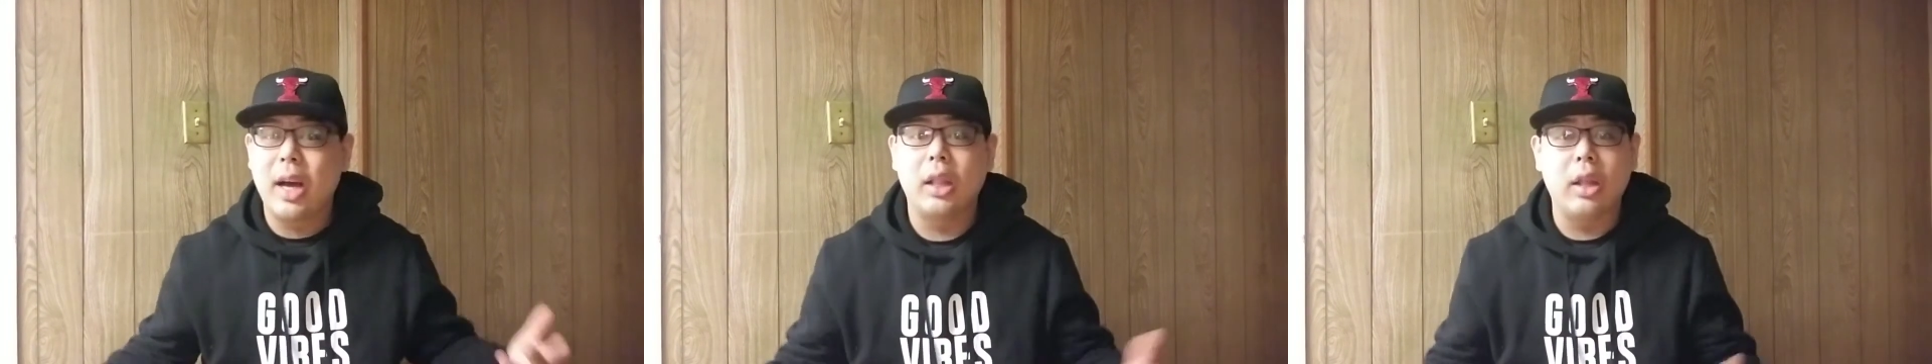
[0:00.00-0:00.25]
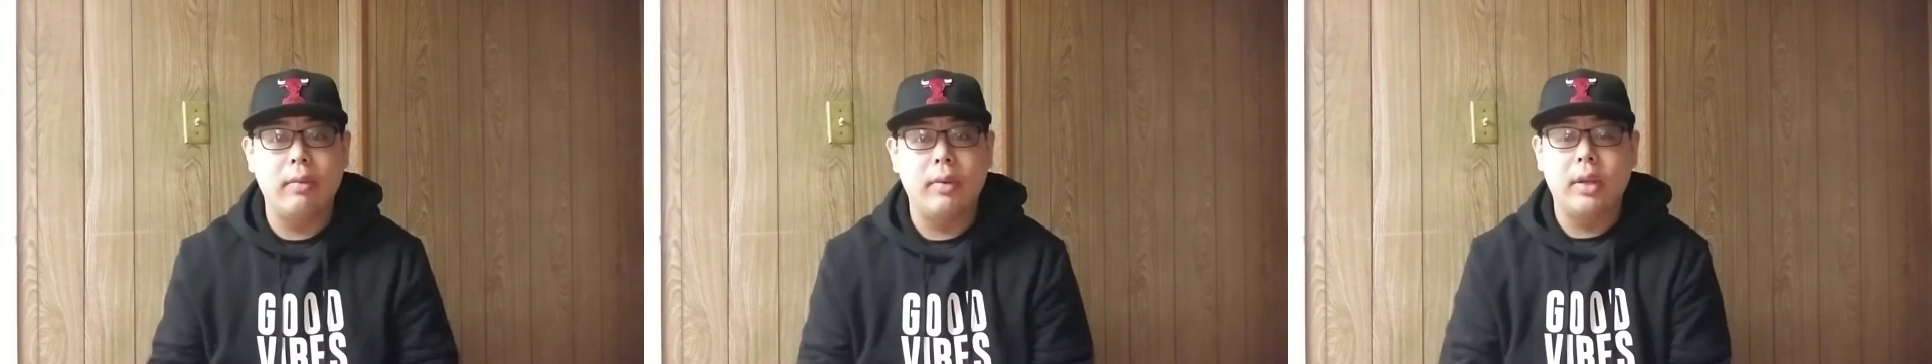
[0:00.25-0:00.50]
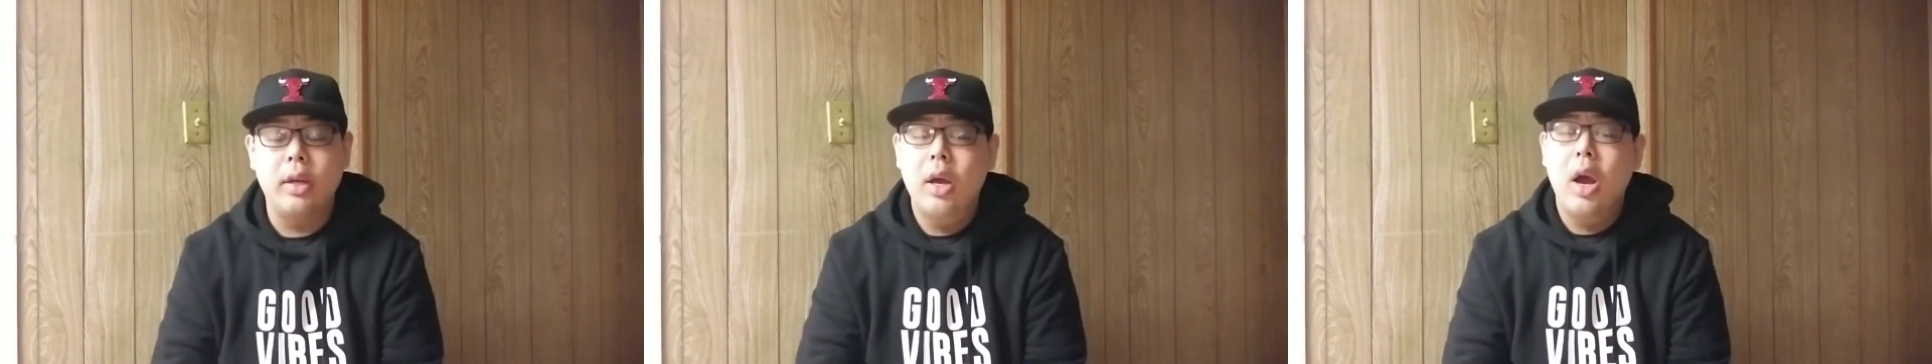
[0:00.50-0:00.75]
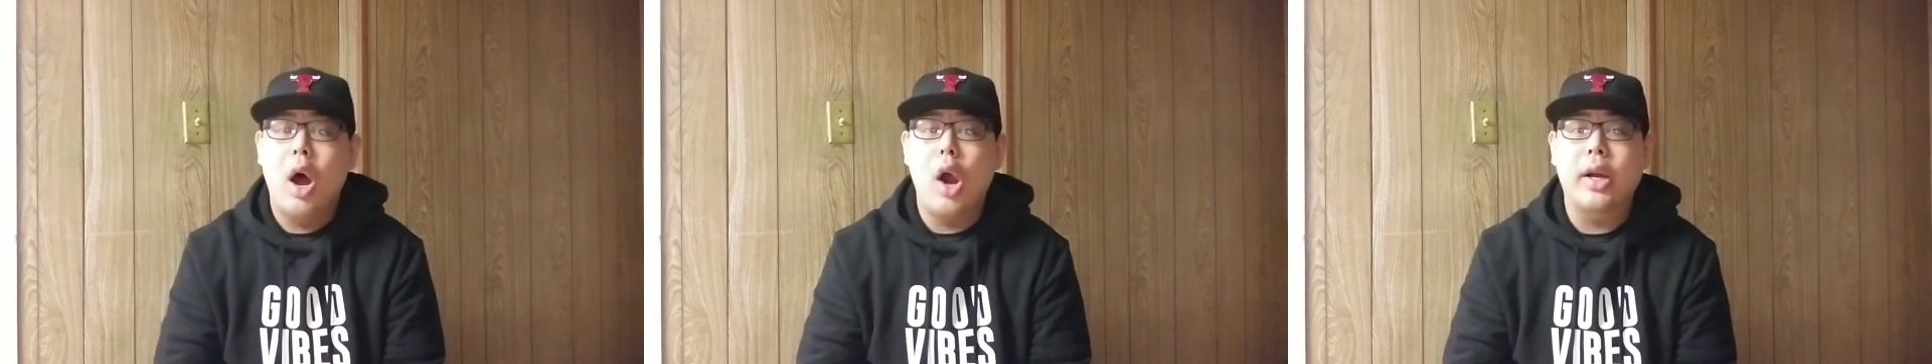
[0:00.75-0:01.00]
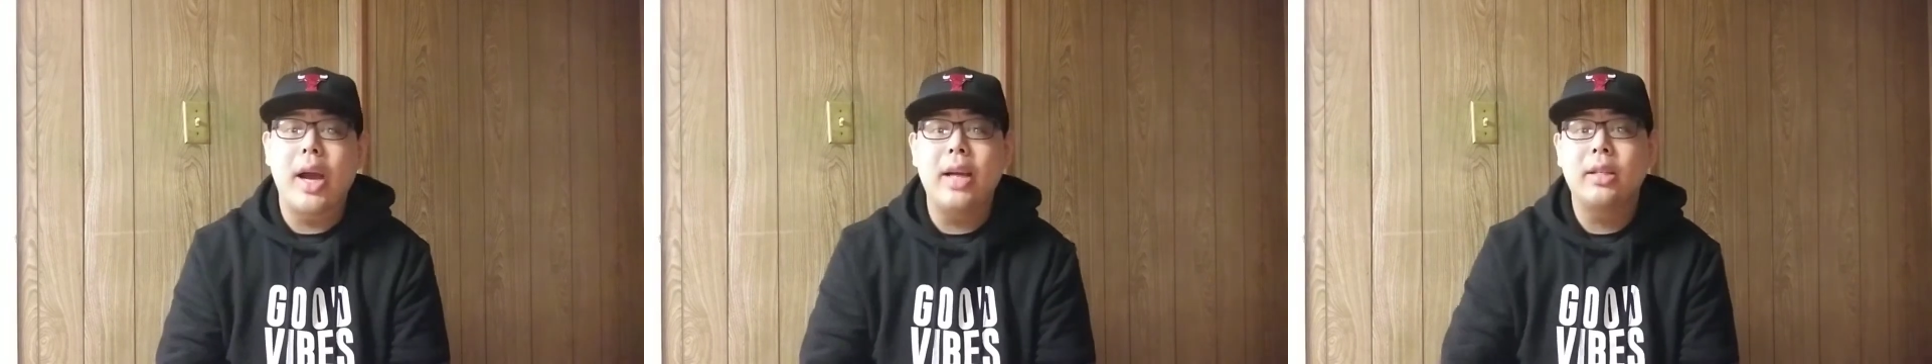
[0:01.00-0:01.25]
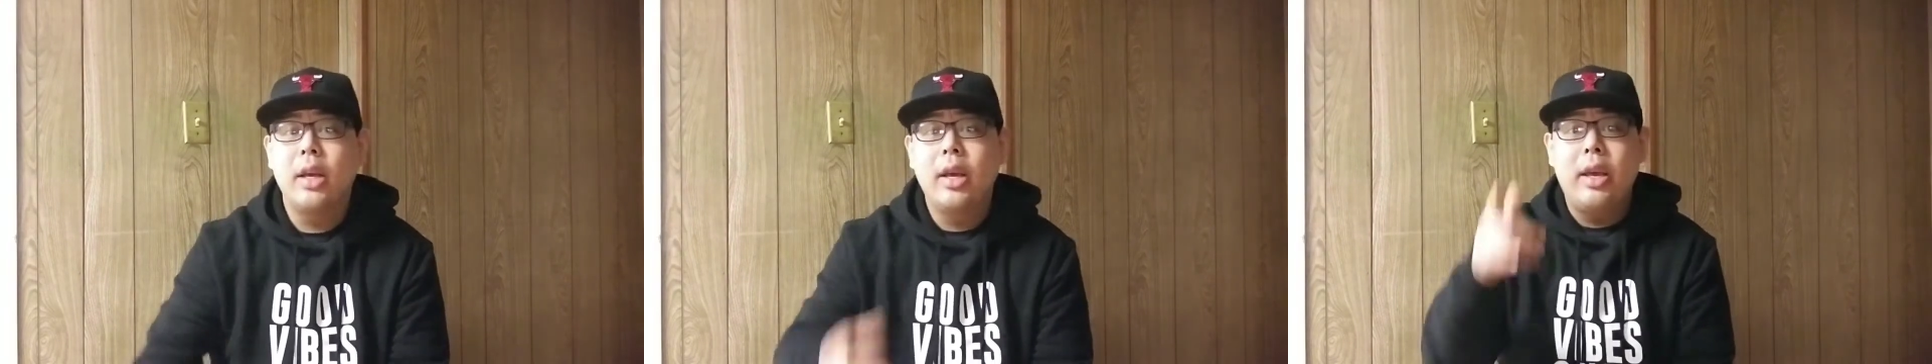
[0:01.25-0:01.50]
I love it. All right,
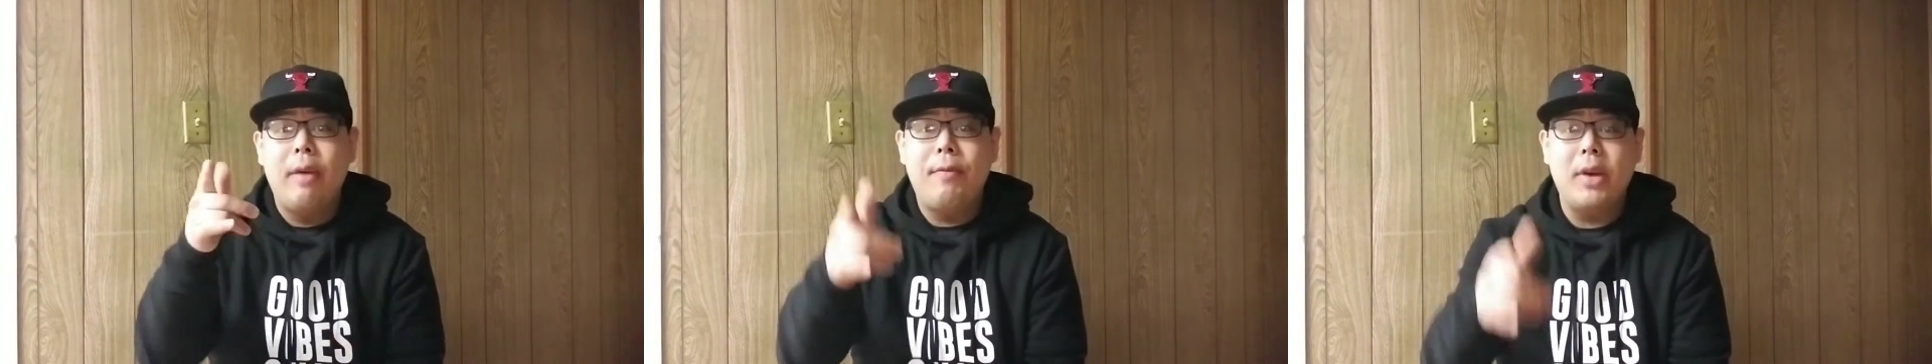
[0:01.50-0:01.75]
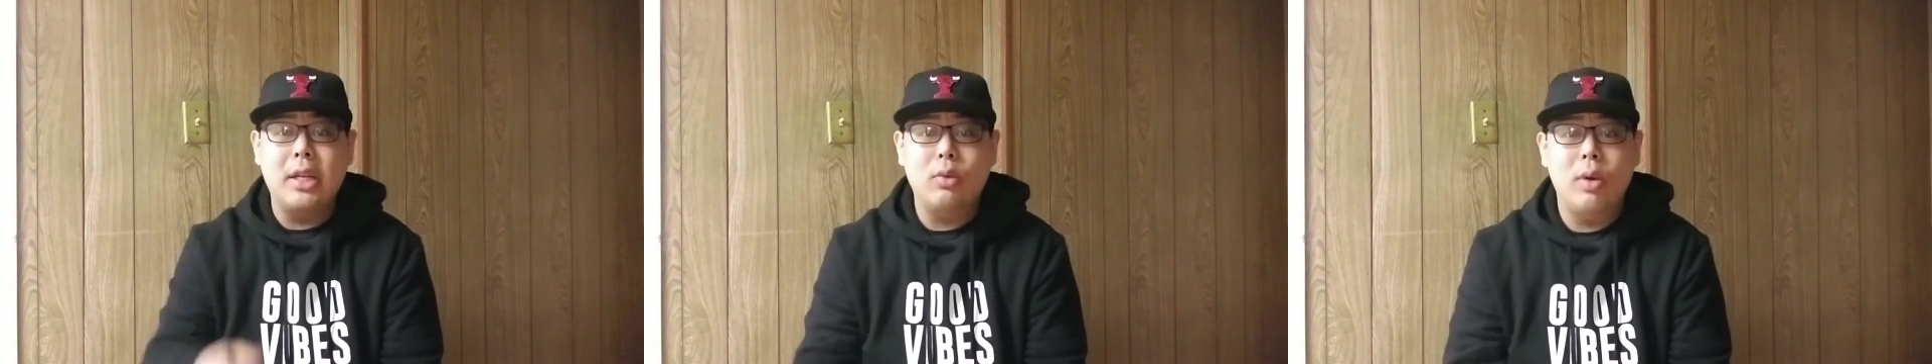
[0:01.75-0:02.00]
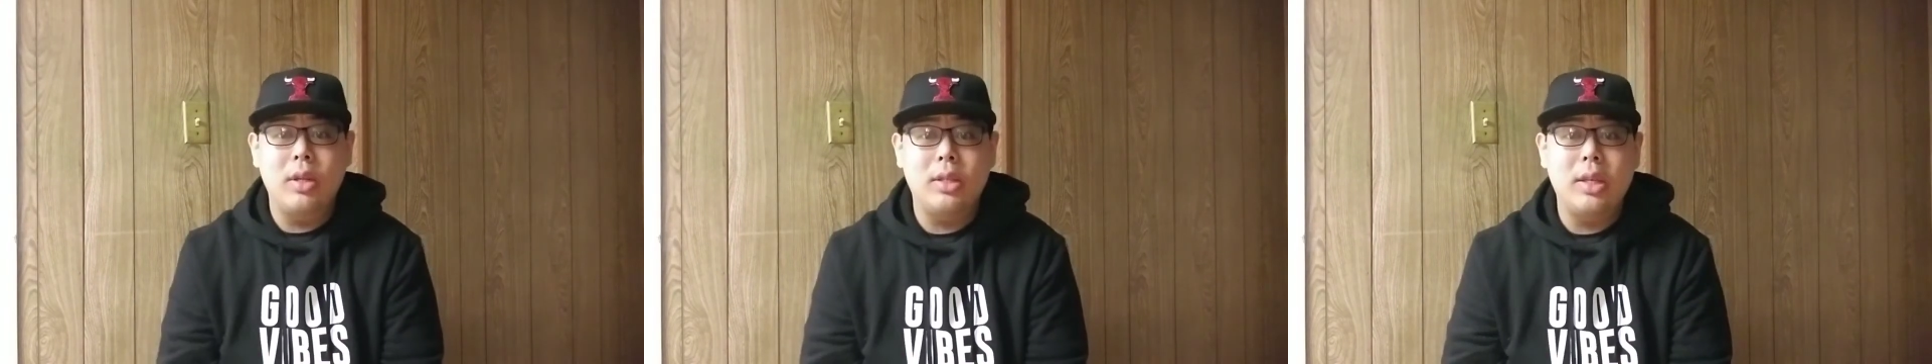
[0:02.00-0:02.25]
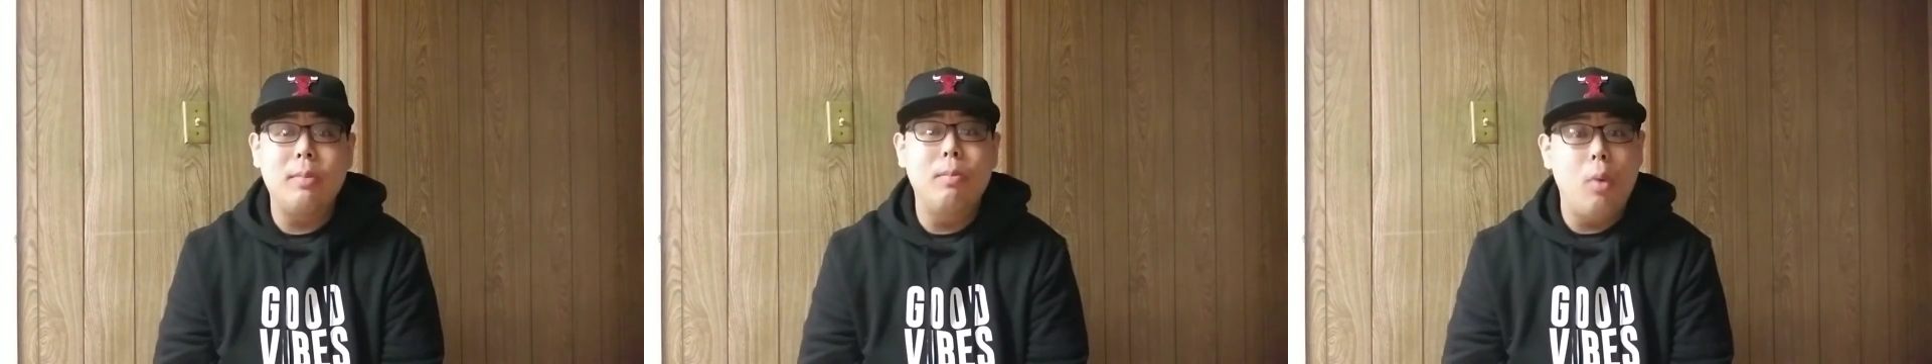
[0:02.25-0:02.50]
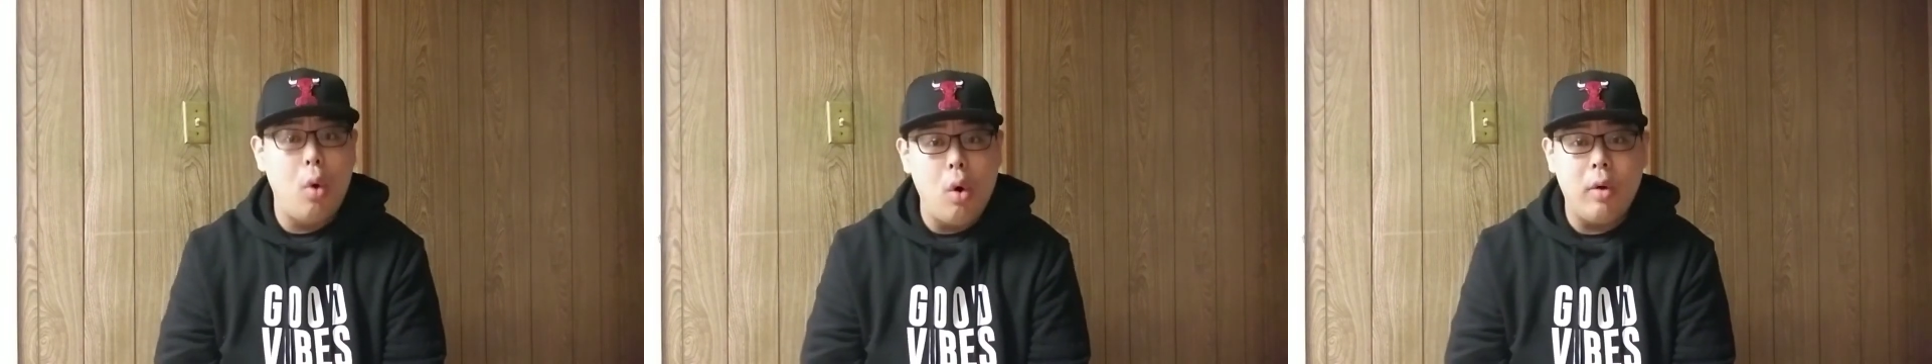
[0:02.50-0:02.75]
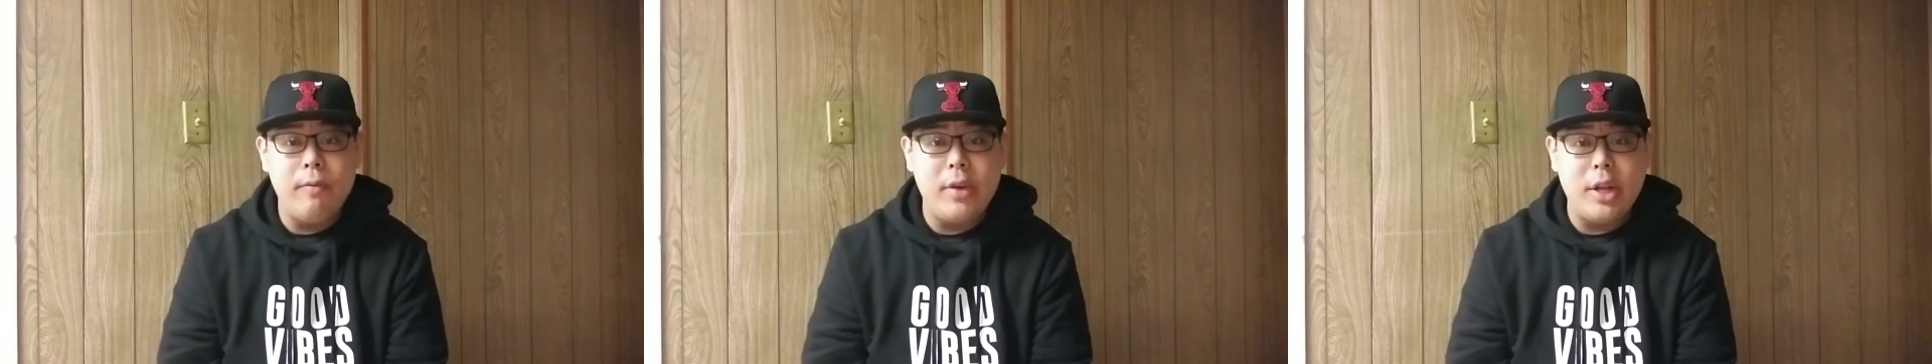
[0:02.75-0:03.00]
guys. If you guys want to see
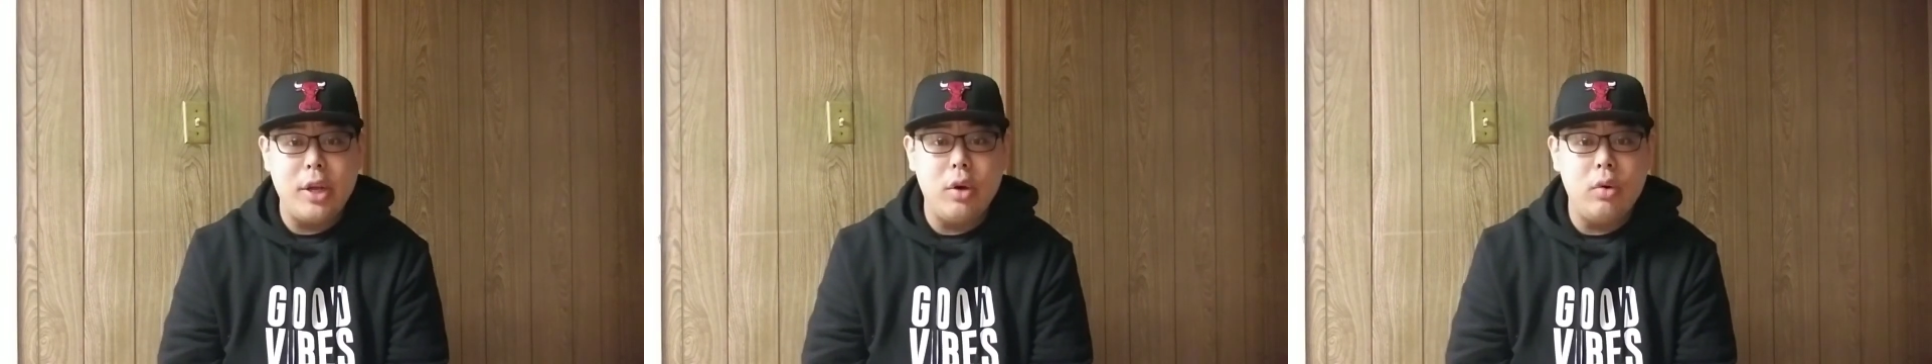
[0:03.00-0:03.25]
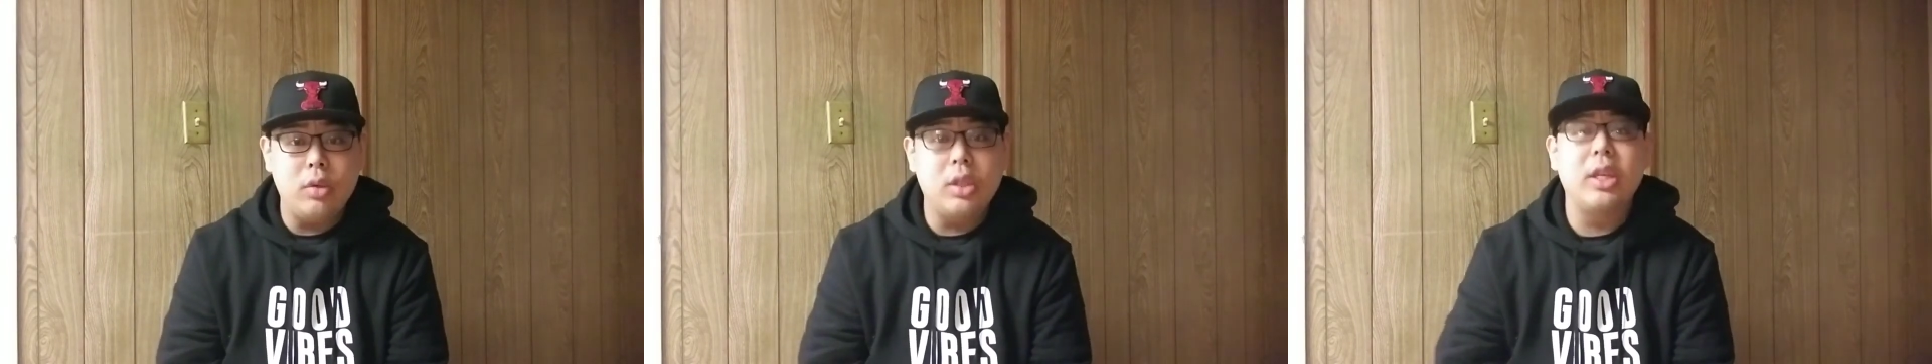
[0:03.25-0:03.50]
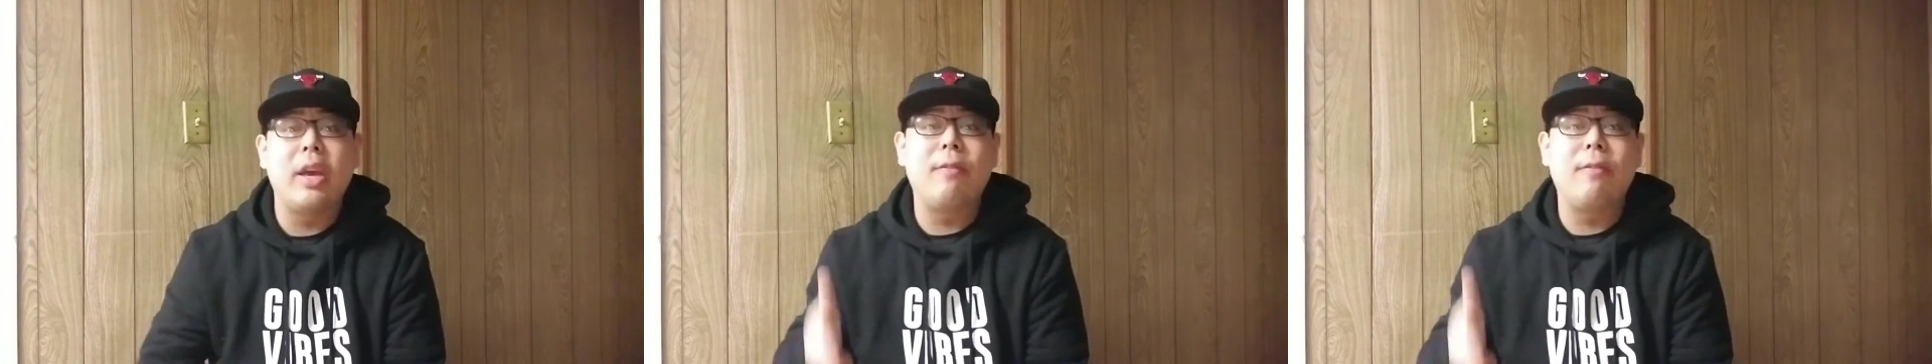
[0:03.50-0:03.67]
more videos,